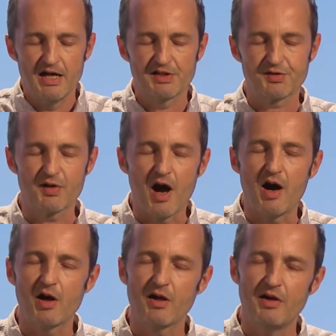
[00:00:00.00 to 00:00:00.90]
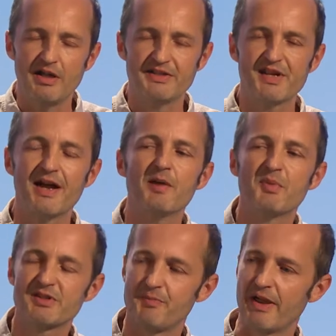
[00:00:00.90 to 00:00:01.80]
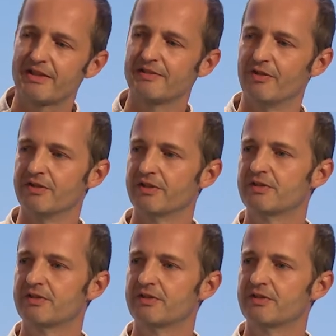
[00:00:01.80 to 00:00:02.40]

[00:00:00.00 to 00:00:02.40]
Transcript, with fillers: So our entire perspective on the,